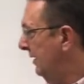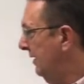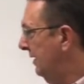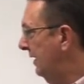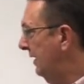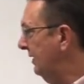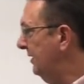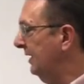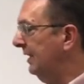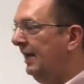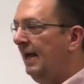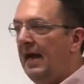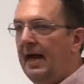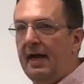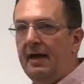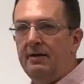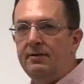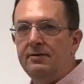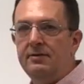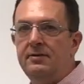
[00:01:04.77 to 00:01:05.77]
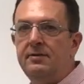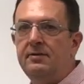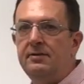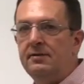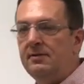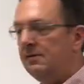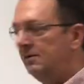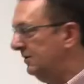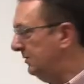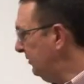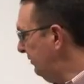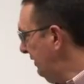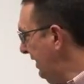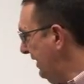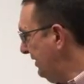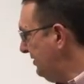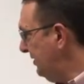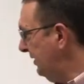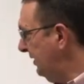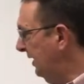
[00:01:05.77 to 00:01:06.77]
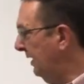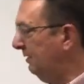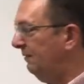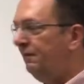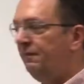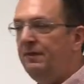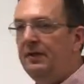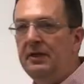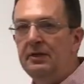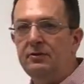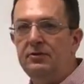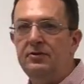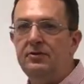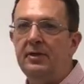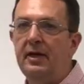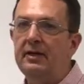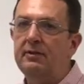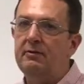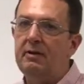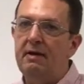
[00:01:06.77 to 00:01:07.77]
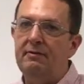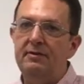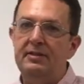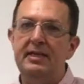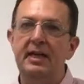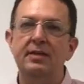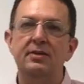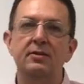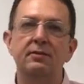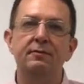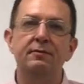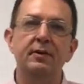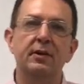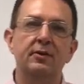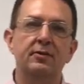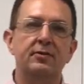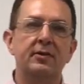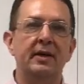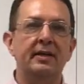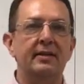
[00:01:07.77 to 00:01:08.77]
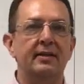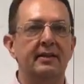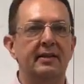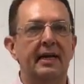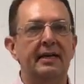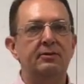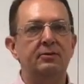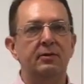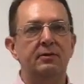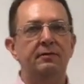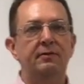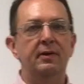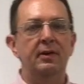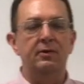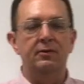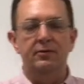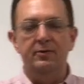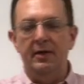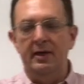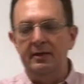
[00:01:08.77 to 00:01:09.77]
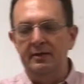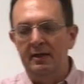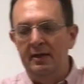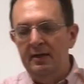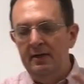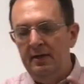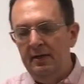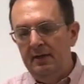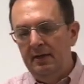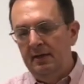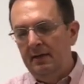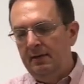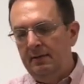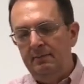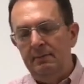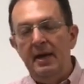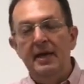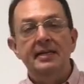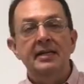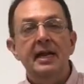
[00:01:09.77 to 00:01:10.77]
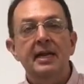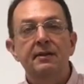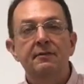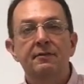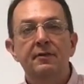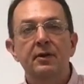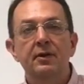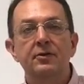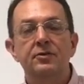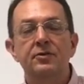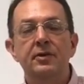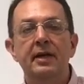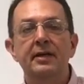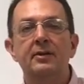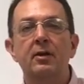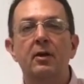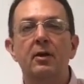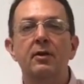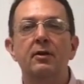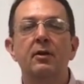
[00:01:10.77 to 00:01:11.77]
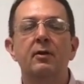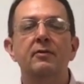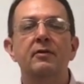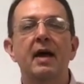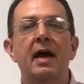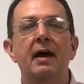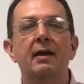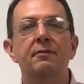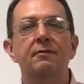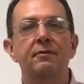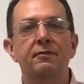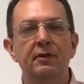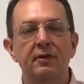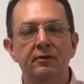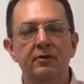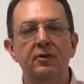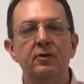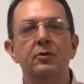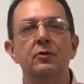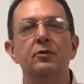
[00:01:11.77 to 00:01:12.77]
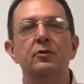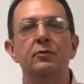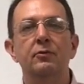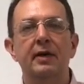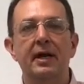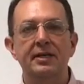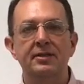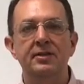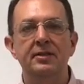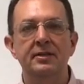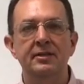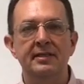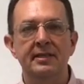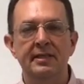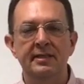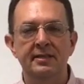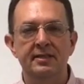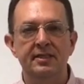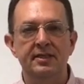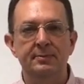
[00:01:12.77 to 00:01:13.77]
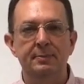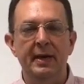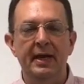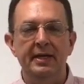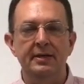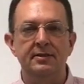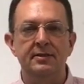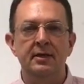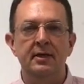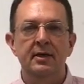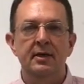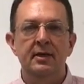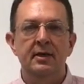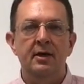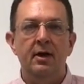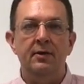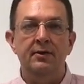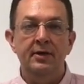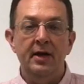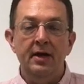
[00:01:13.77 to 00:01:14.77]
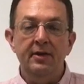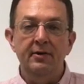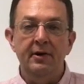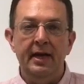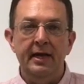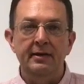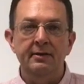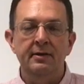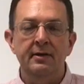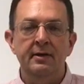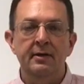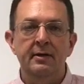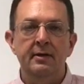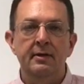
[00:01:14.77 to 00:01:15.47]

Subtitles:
that thing has direction. And field strength, gravitational field strength, electric field strength, magnetic field strength, all of those have physical directions in space. On the other hand,